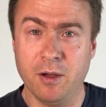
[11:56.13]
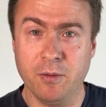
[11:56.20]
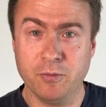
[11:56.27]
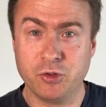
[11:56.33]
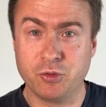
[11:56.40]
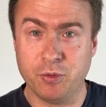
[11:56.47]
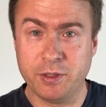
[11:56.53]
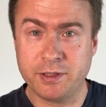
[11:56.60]

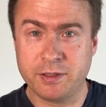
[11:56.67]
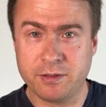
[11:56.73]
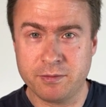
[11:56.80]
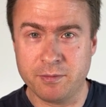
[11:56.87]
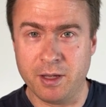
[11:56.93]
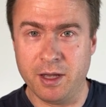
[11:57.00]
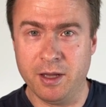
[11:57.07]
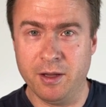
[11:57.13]

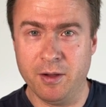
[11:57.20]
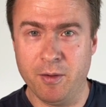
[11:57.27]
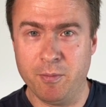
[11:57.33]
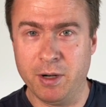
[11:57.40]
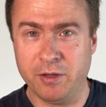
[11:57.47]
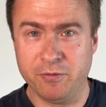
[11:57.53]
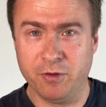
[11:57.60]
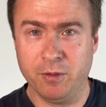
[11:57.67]
Swiss
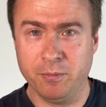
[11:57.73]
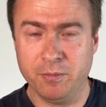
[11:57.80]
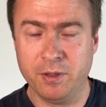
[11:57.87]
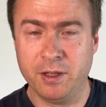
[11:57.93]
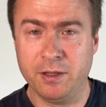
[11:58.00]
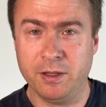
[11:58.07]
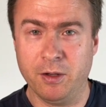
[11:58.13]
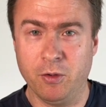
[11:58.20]
platform
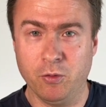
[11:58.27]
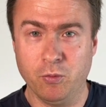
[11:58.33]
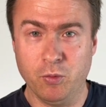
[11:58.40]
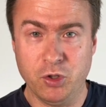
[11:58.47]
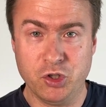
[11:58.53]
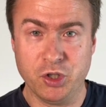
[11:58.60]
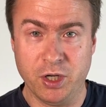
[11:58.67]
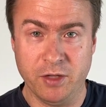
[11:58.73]
on
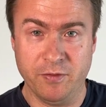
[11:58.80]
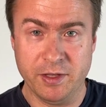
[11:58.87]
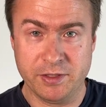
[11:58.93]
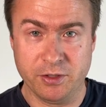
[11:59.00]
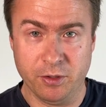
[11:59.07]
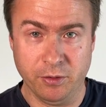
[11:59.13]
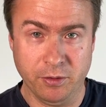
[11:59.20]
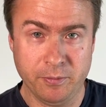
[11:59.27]
which I
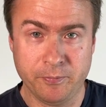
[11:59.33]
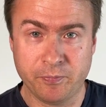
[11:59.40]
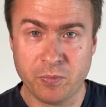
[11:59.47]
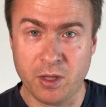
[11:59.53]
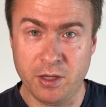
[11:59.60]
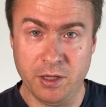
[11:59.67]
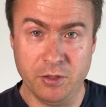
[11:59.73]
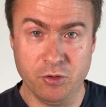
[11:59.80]
invest on
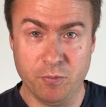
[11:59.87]
in the